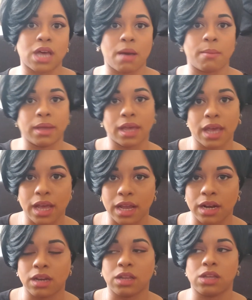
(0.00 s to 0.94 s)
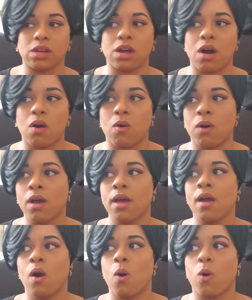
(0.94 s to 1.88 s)
coming in,
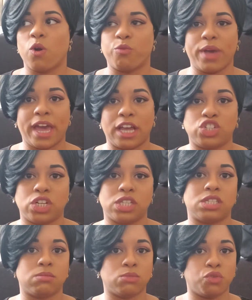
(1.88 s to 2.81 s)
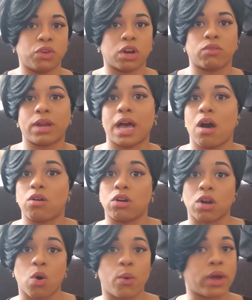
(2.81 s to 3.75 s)
or patients moving around or
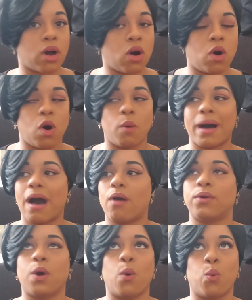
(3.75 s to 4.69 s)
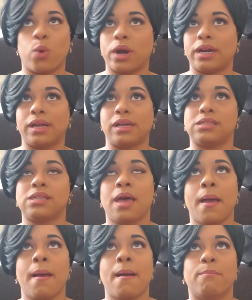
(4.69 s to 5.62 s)
going home. I don't know what it is,
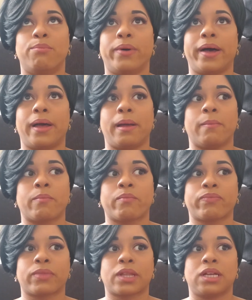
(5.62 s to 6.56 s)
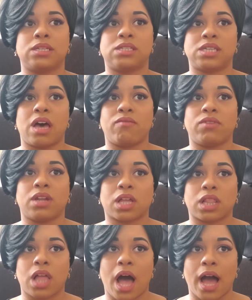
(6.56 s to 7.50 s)
but 7
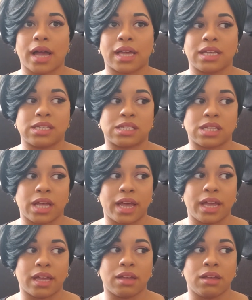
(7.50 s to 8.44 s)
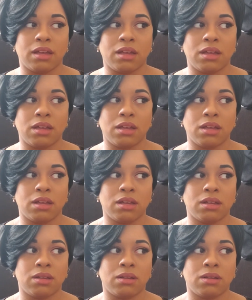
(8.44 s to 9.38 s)
o'clock is like
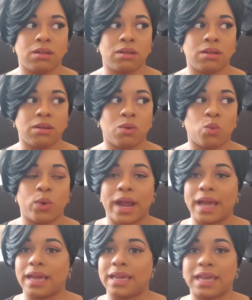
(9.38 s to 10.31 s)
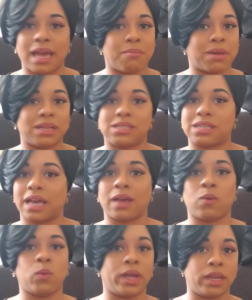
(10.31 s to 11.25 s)
when I get my
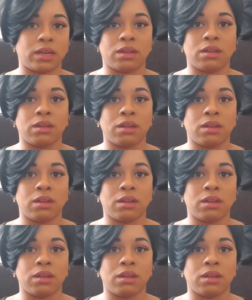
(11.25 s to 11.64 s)
second wind.